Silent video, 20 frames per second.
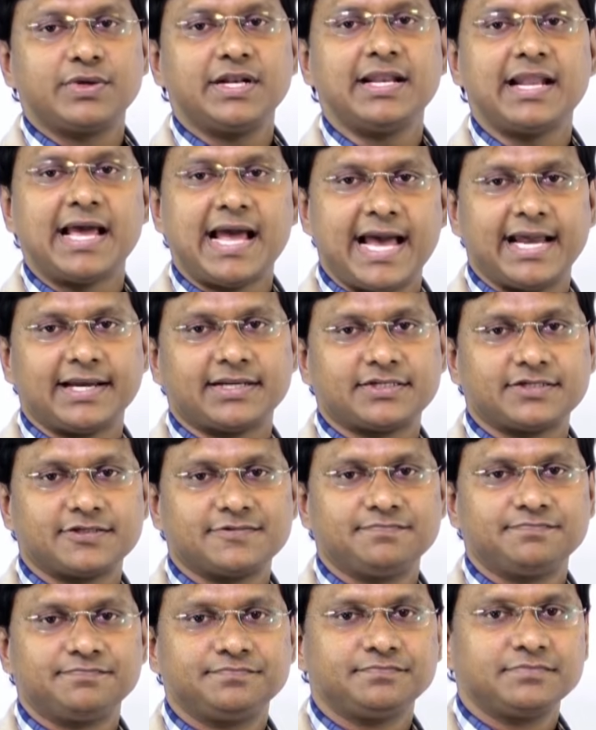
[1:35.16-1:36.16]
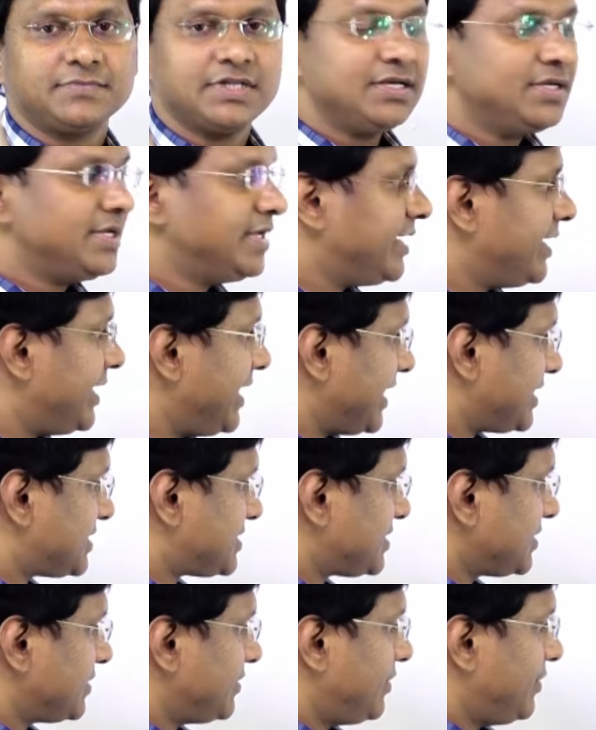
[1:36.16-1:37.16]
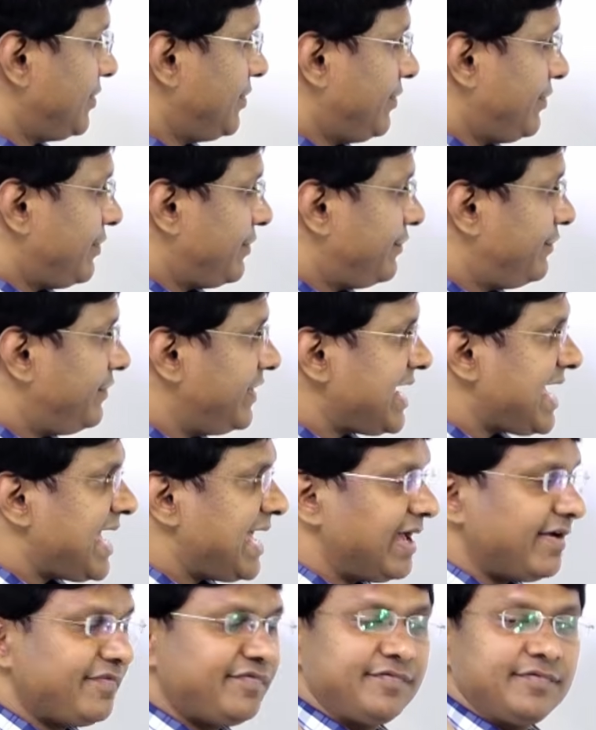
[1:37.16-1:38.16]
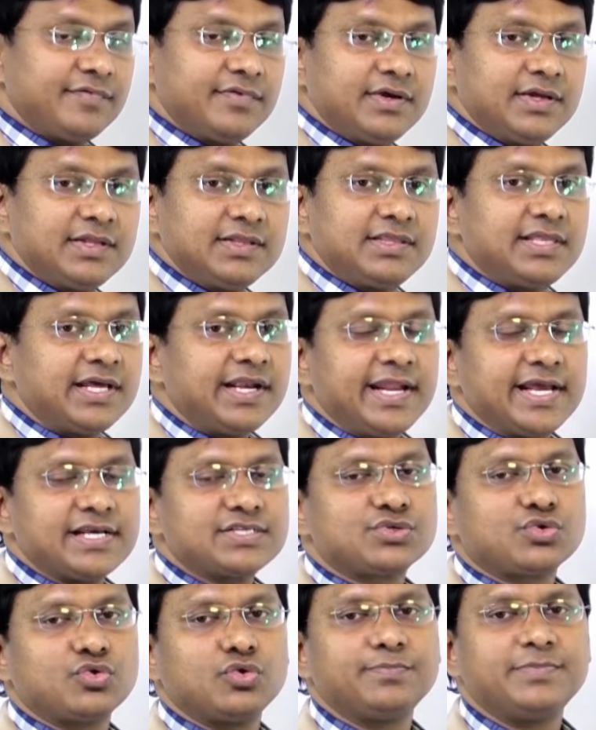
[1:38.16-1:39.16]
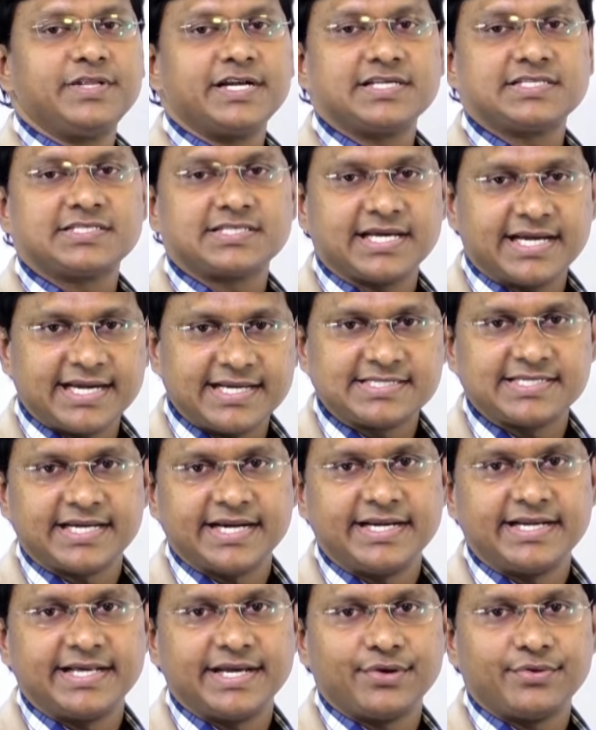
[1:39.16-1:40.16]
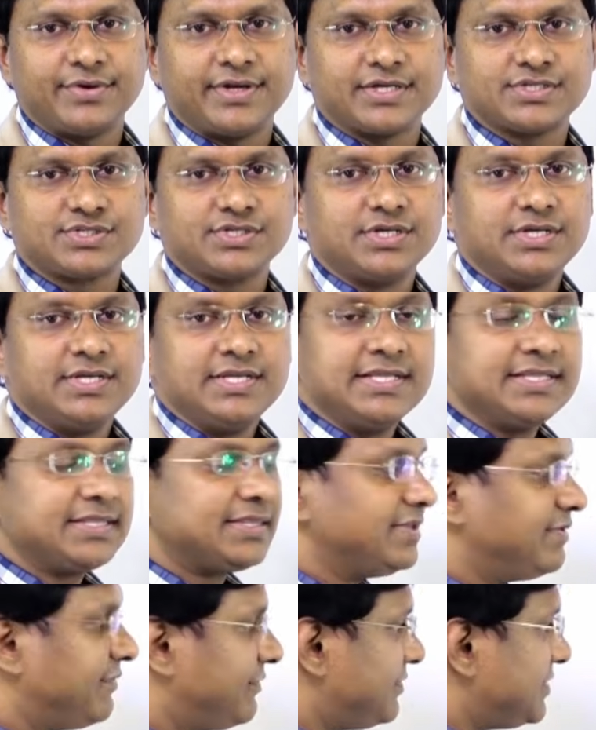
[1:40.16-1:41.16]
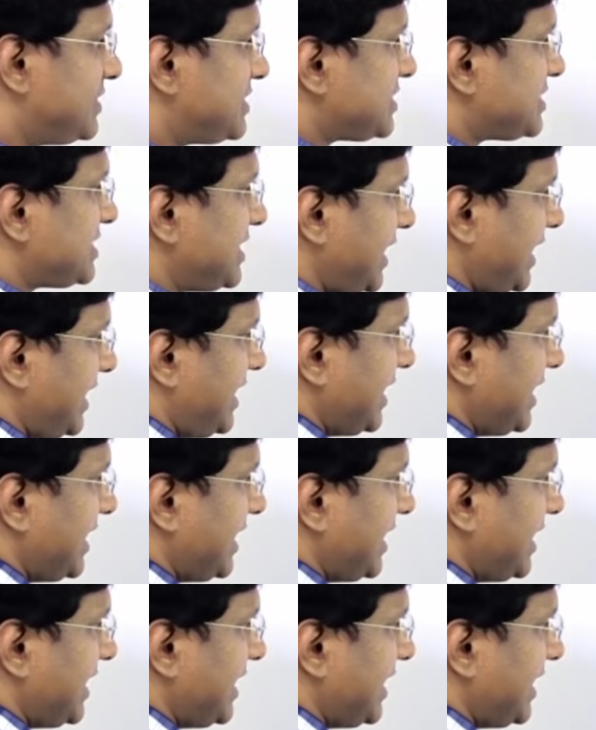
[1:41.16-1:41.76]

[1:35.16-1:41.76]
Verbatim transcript: will act. Next we have the next group, that is thiazide diuretics. See